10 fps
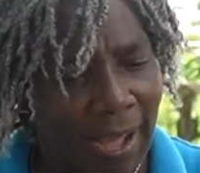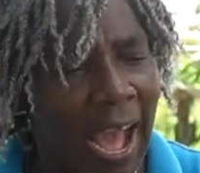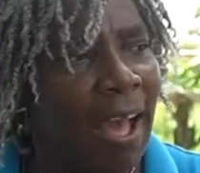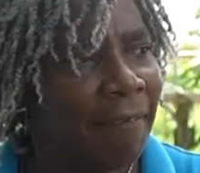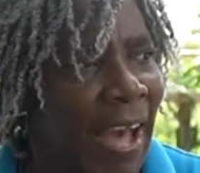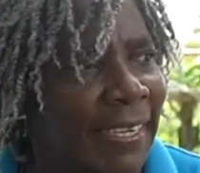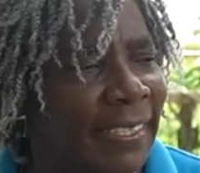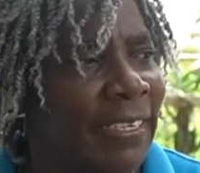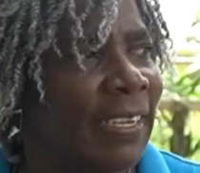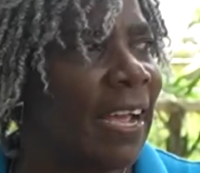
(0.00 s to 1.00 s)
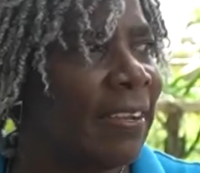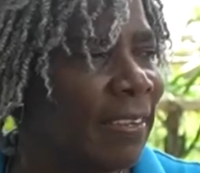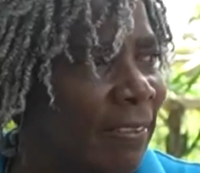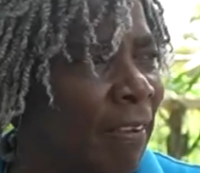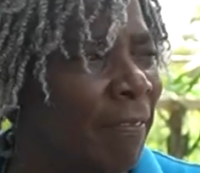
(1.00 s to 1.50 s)
advantage and
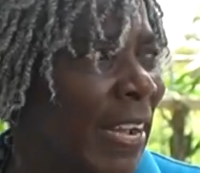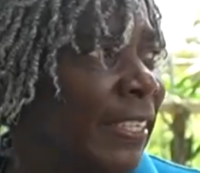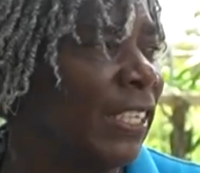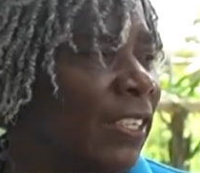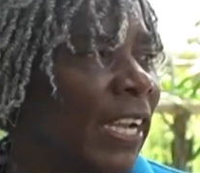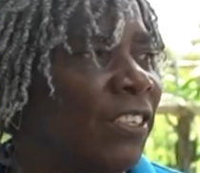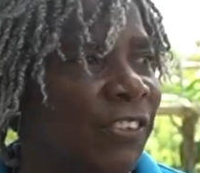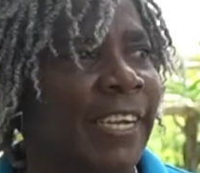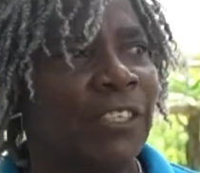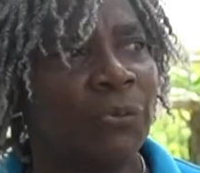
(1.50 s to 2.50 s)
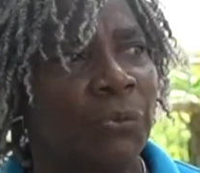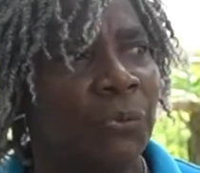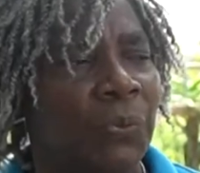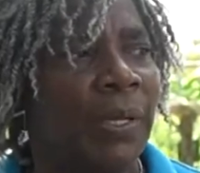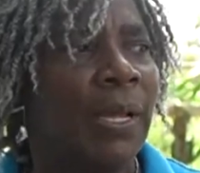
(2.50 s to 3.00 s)
disadvantage. I try
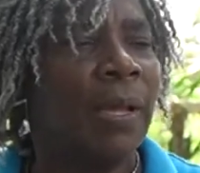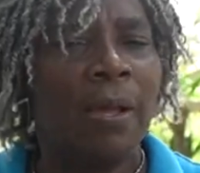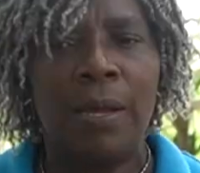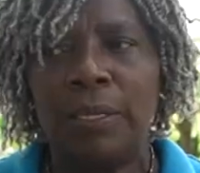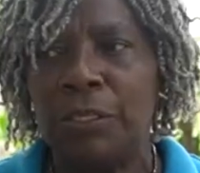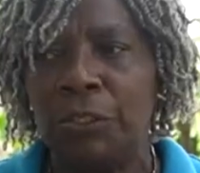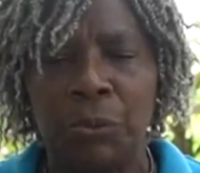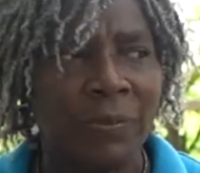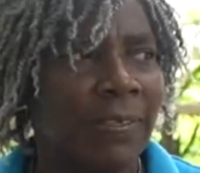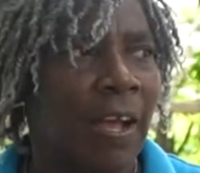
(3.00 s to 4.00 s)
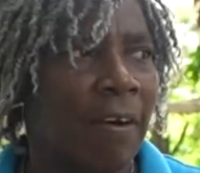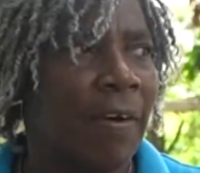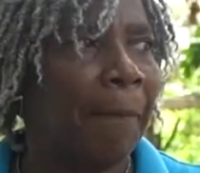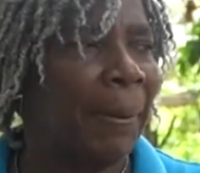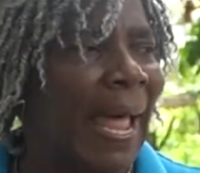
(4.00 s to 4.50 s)
to do stuff
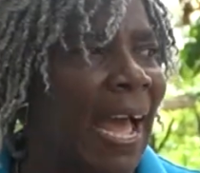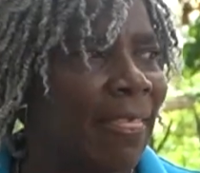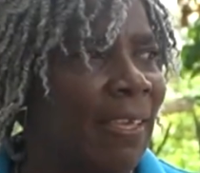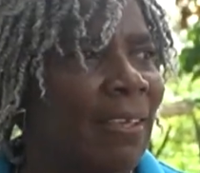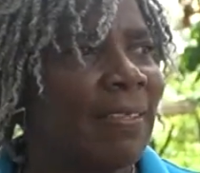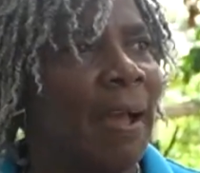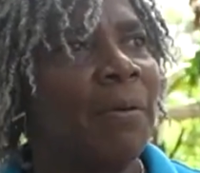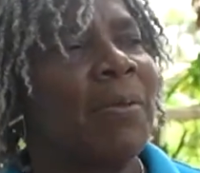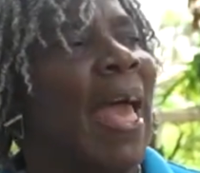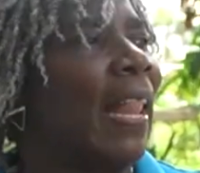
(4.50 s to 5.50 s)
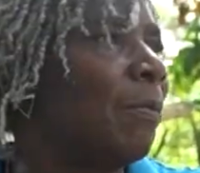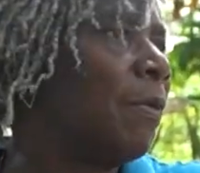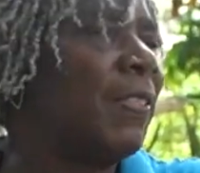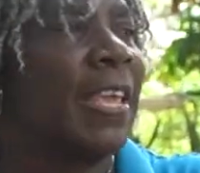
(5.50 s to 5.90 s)
and plant things that would help with